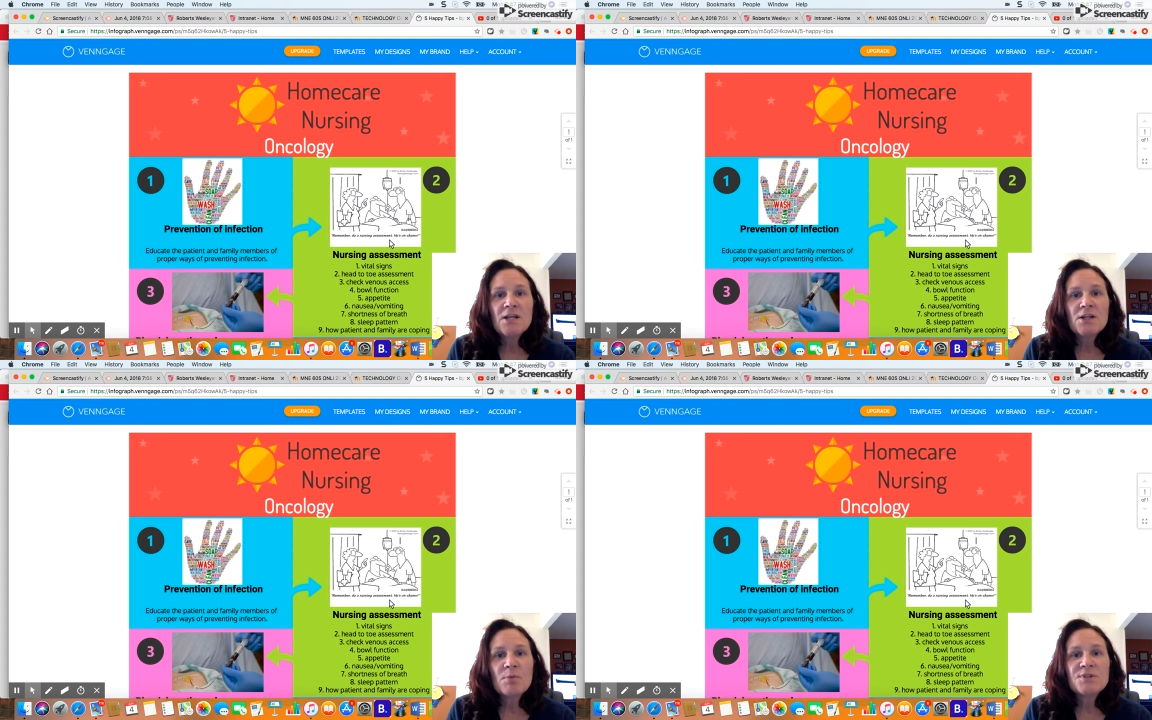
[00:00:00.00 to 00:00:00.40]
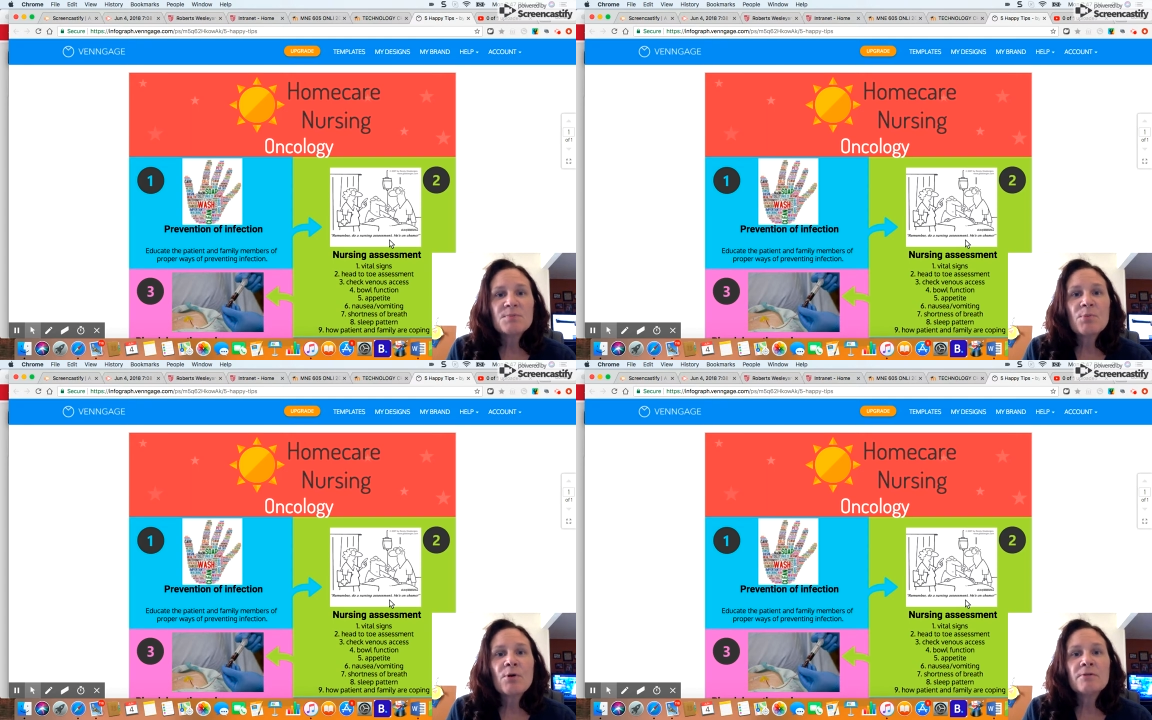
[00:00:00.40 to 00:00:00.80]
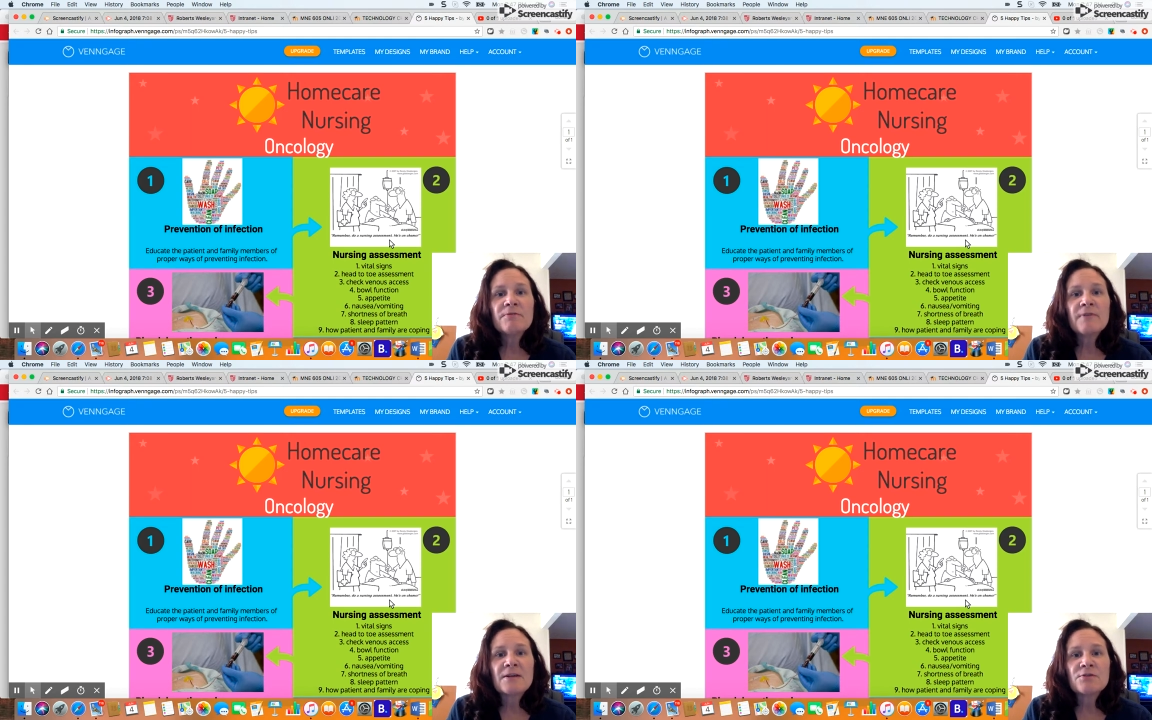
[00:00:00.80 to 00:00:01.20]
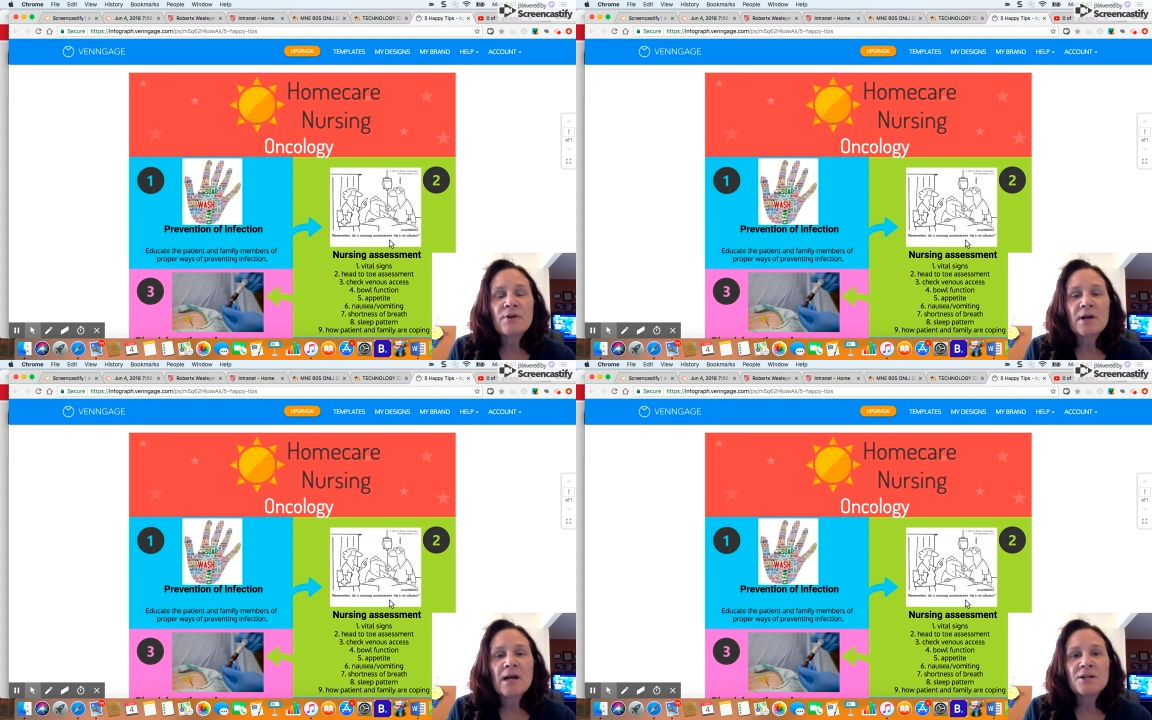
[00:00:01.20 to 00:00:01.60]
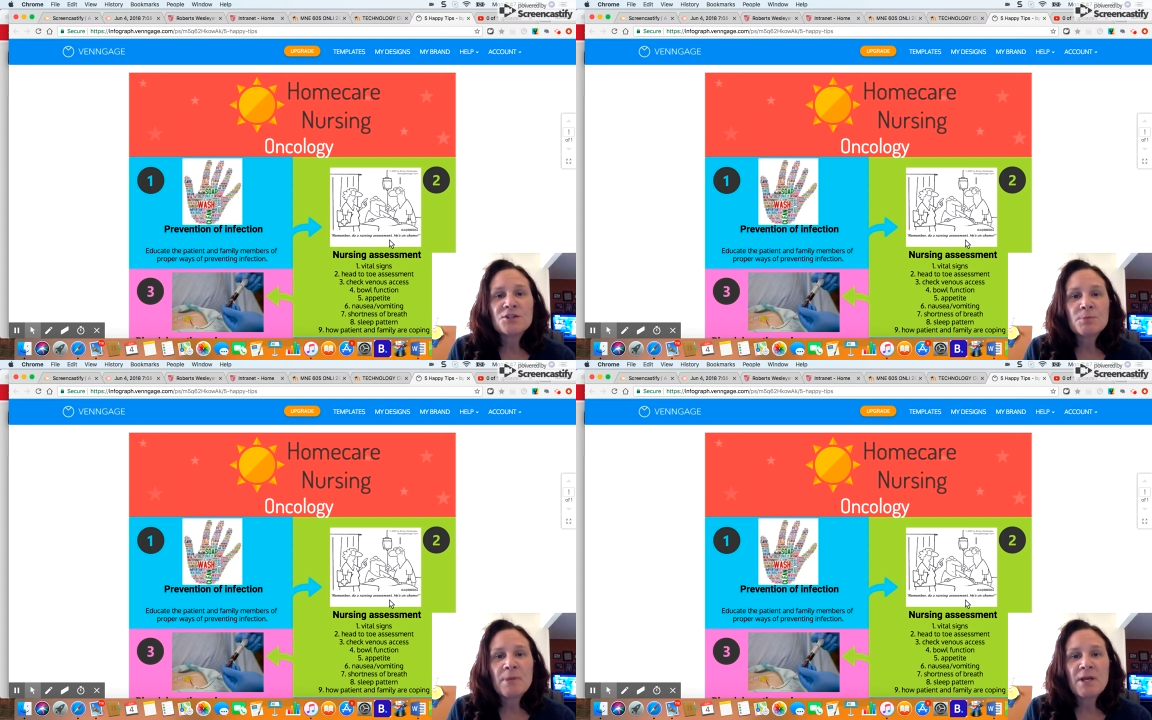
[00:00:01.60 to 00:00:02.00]
The most important factor for
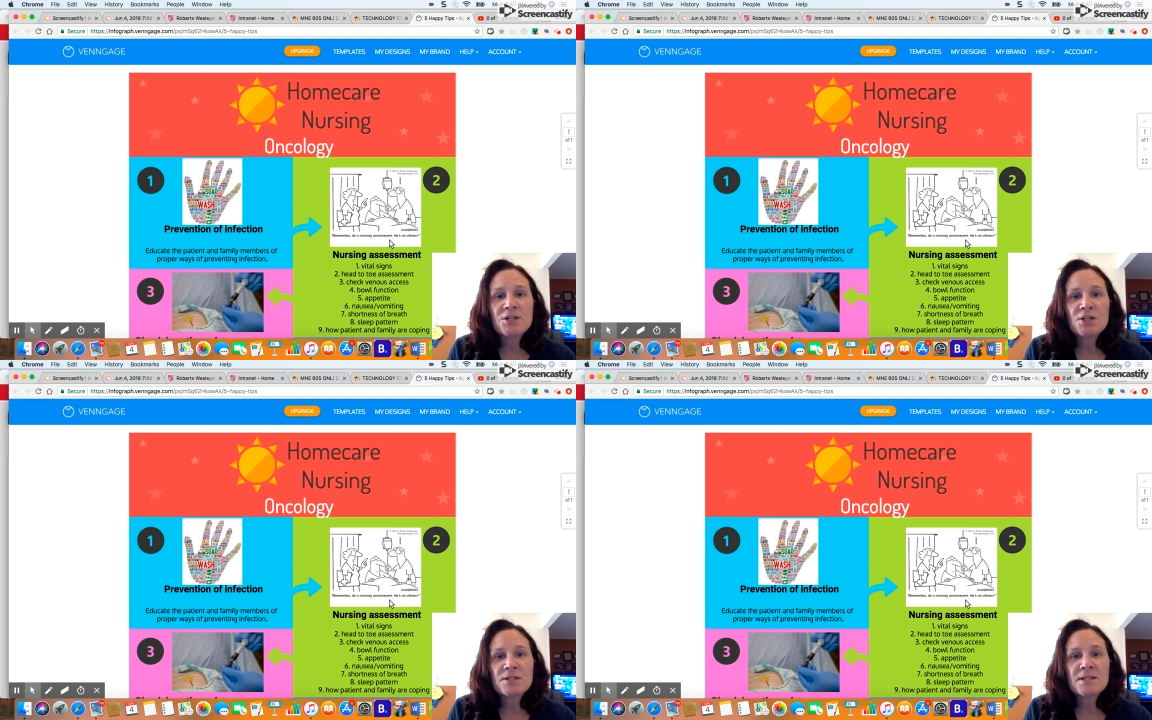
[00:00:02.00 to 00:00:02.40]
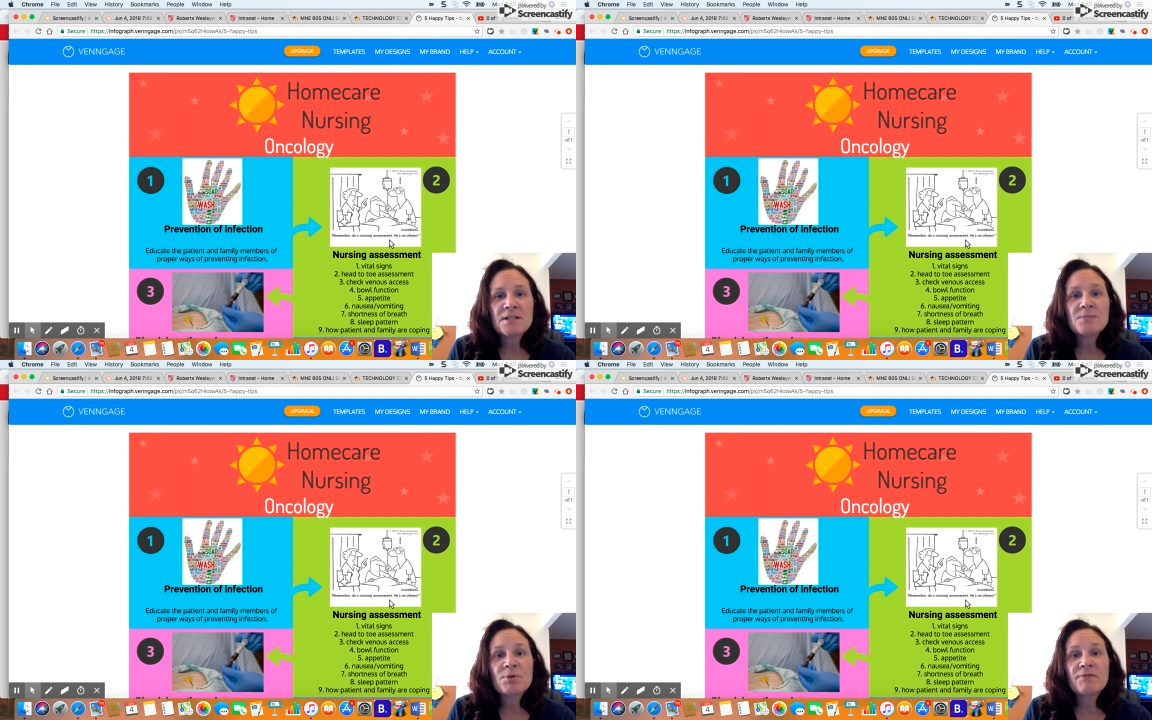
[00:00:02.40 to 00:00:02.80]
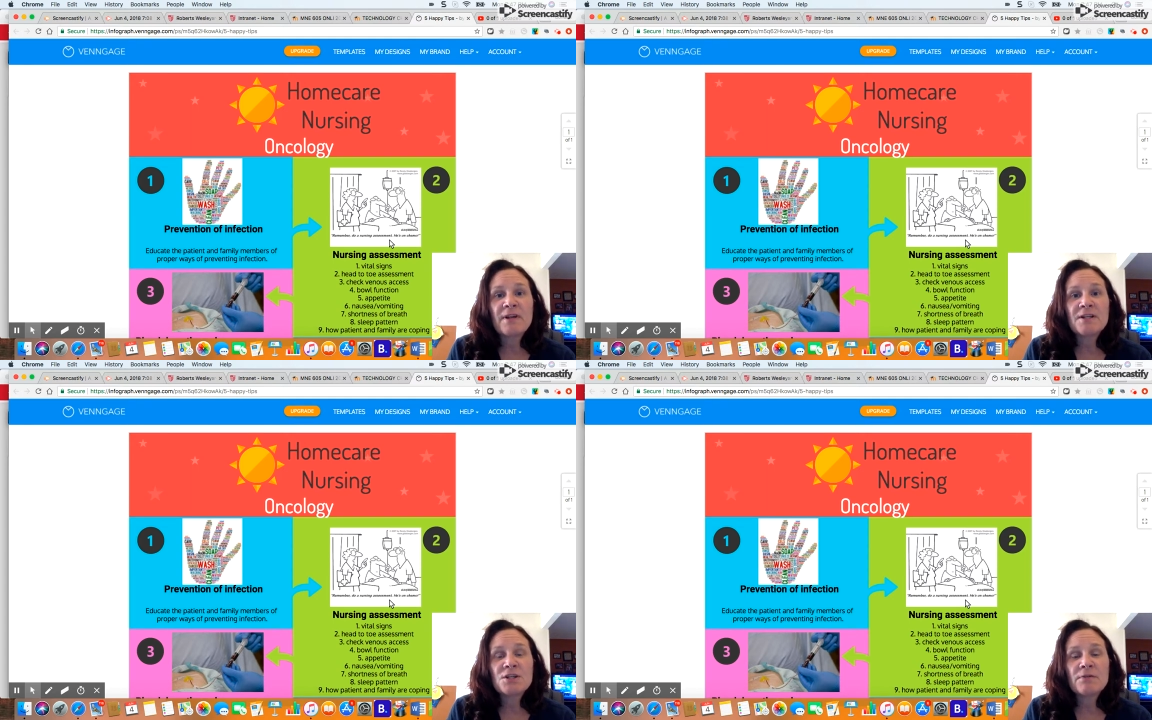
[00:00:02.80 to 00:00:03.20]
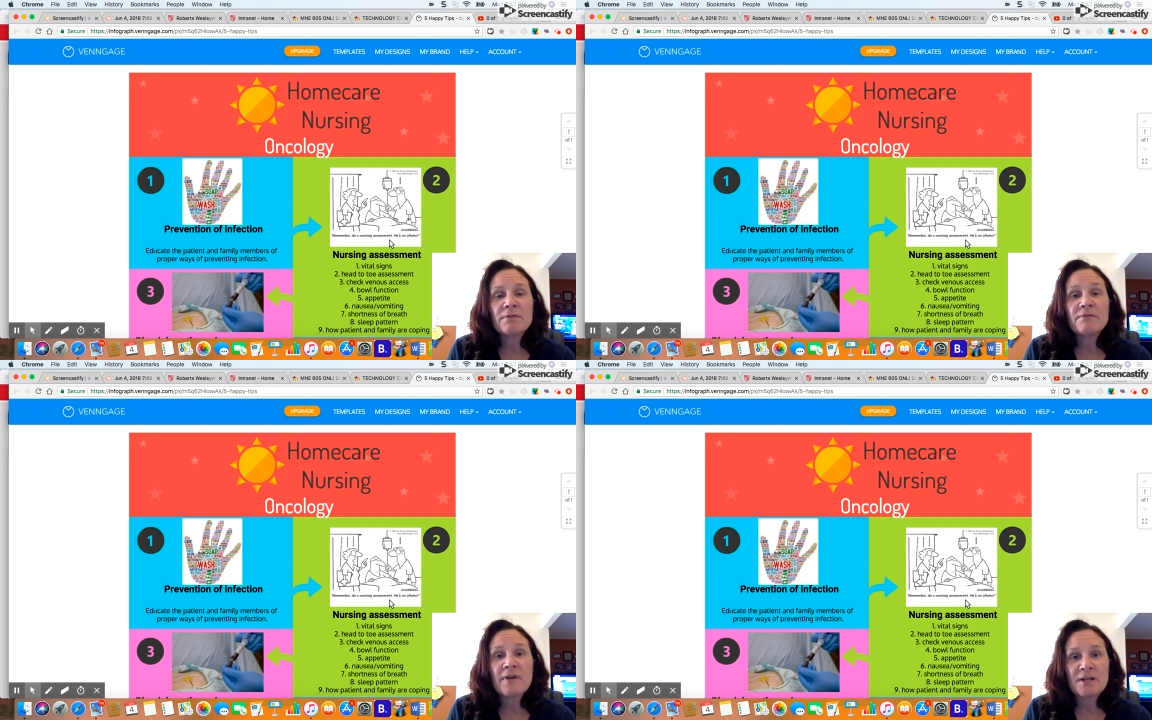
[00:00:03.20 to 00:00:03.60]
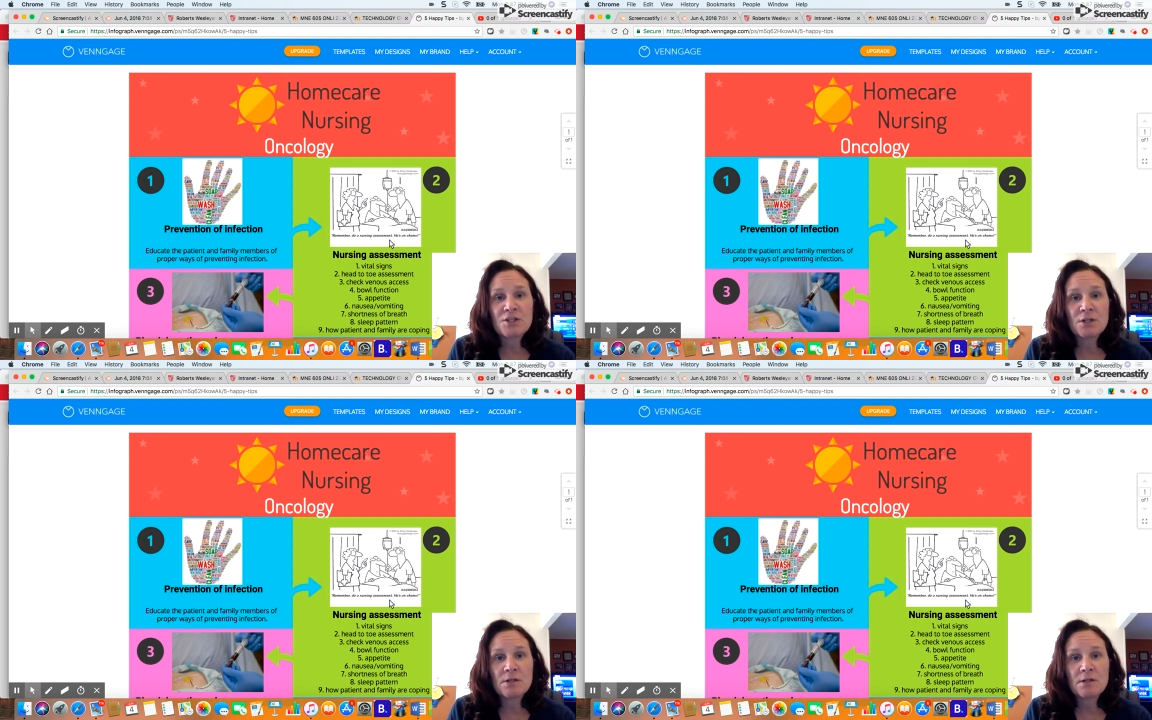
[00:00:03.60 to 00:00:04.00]
oncology patients is prevention of
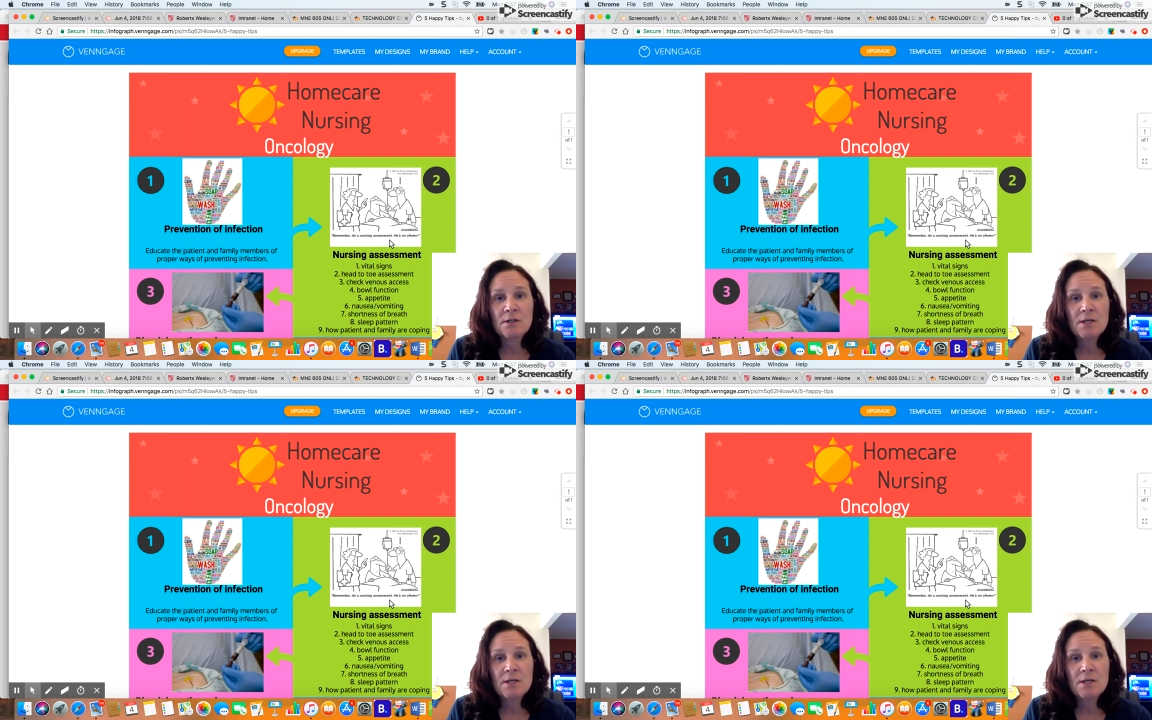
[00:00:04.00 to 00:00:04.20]
infection.